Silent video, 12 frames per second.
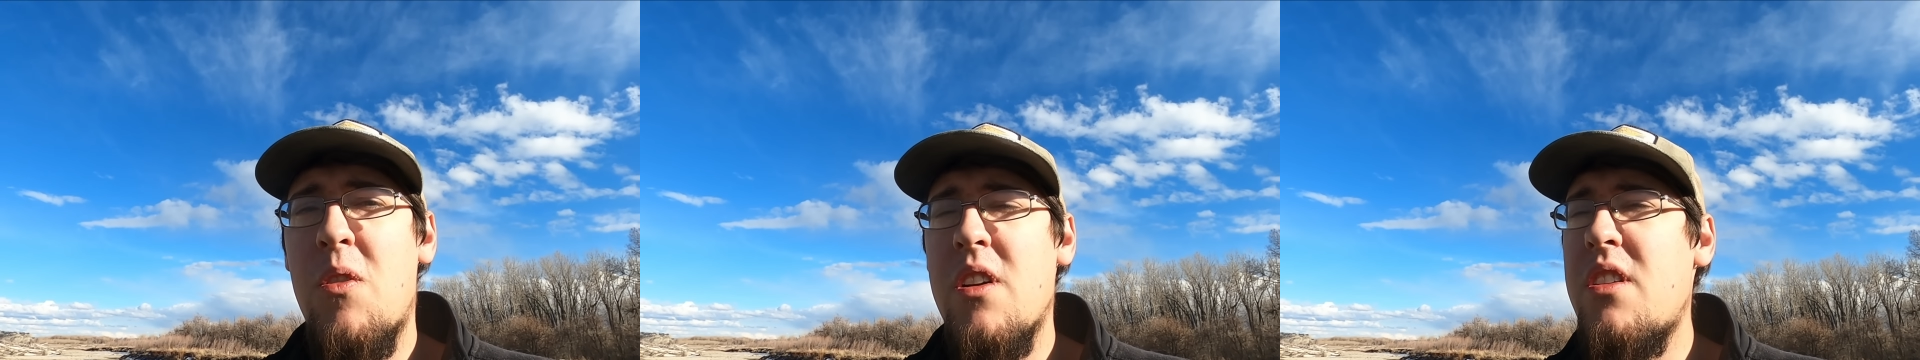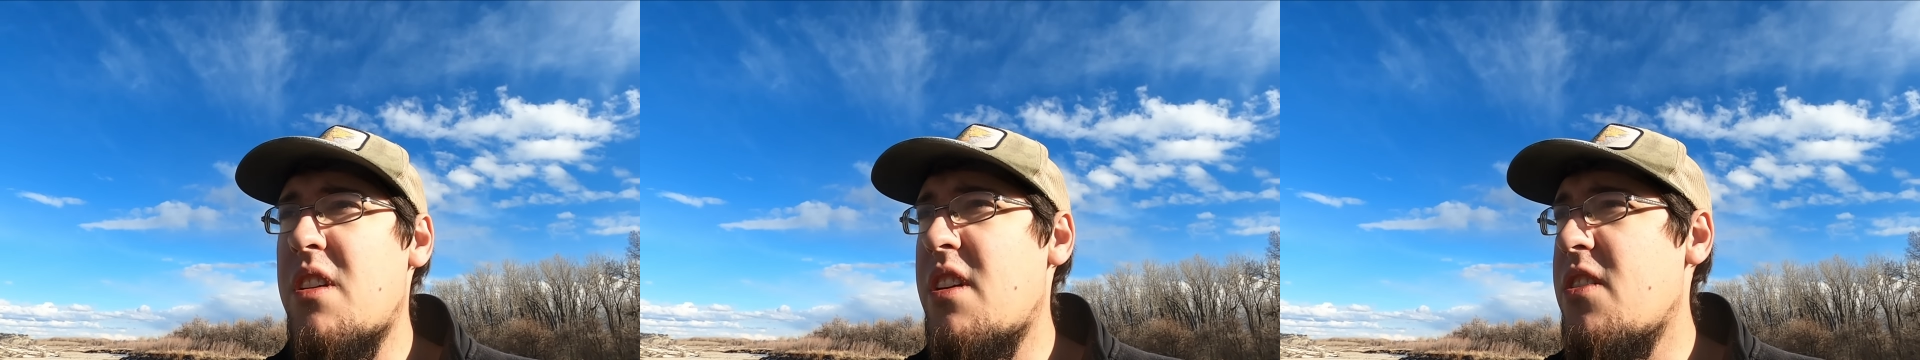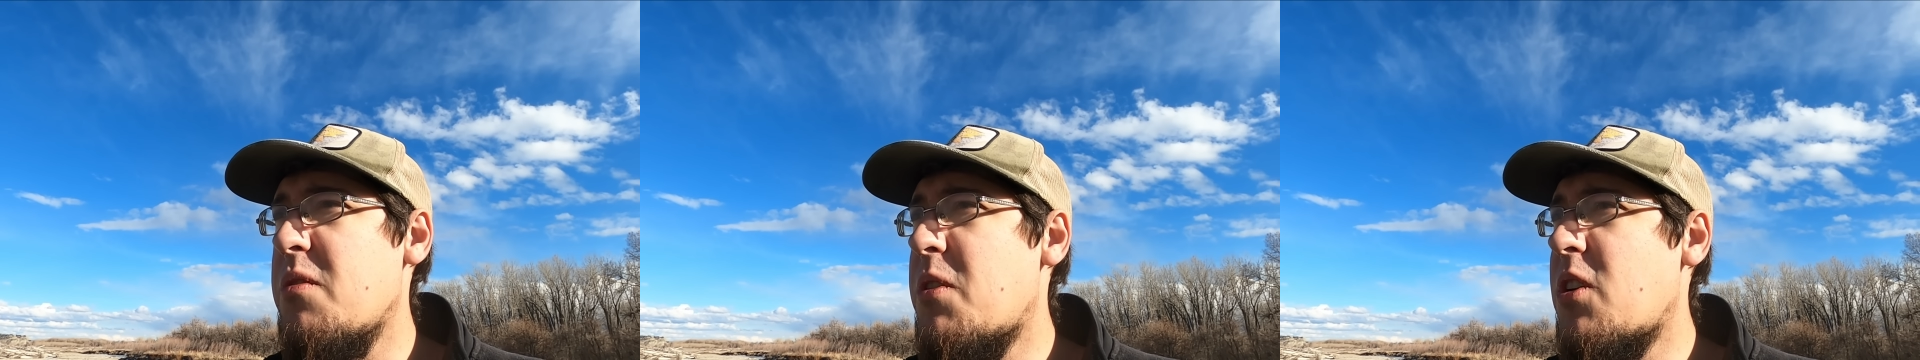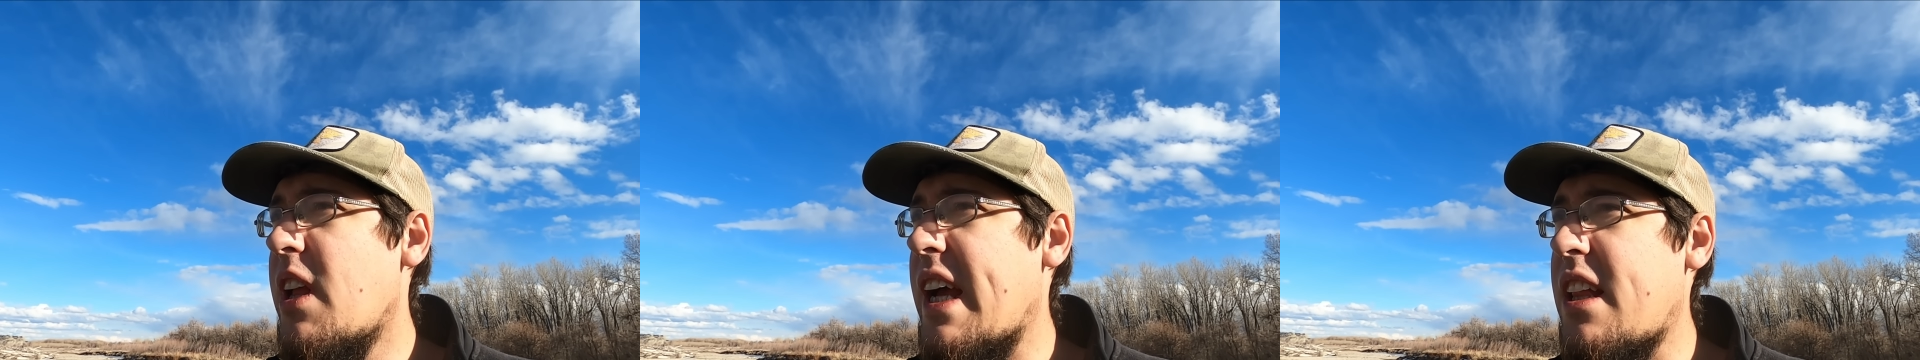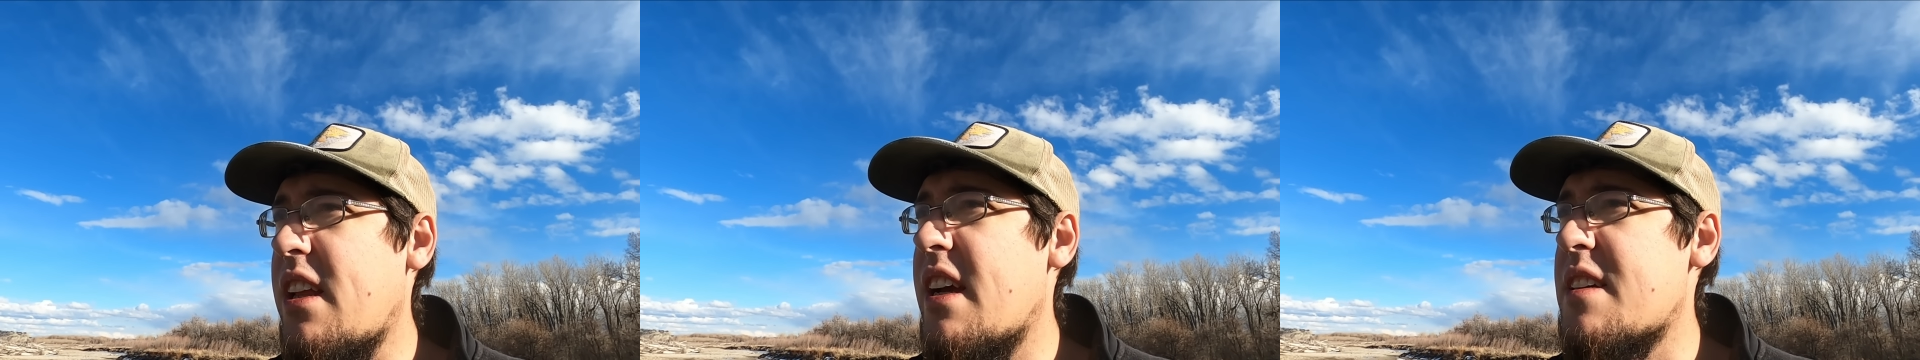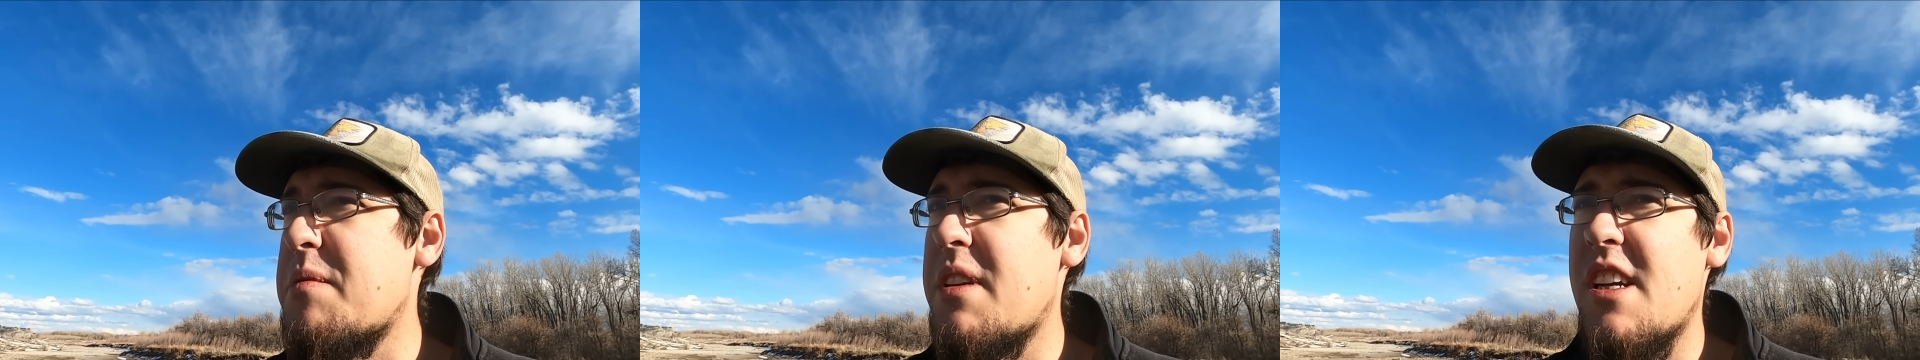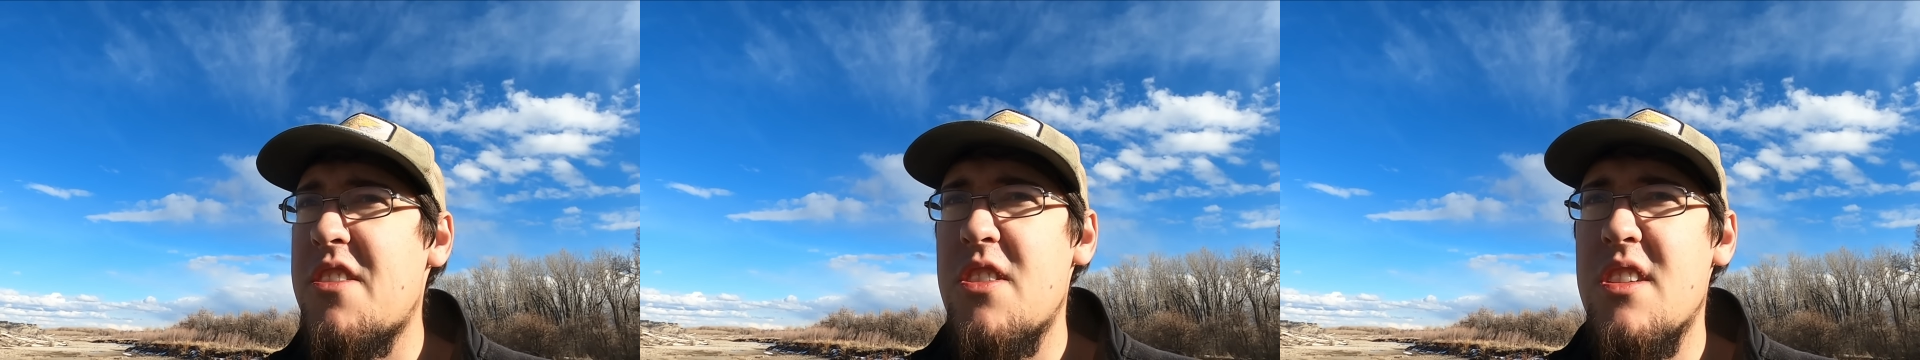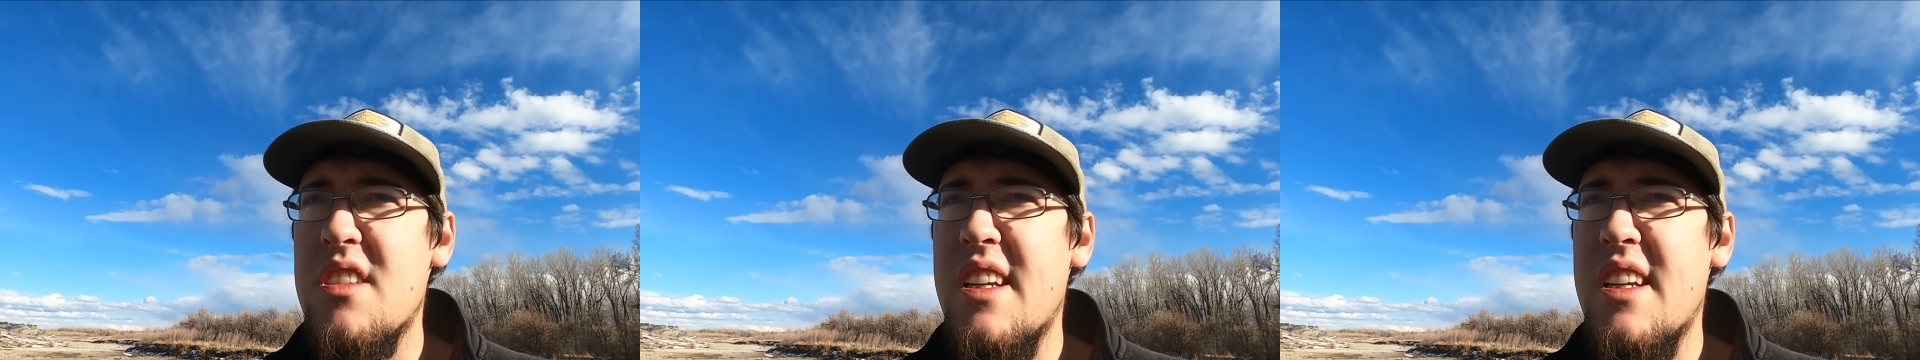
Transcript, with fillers: or, you know, the more likely explanation is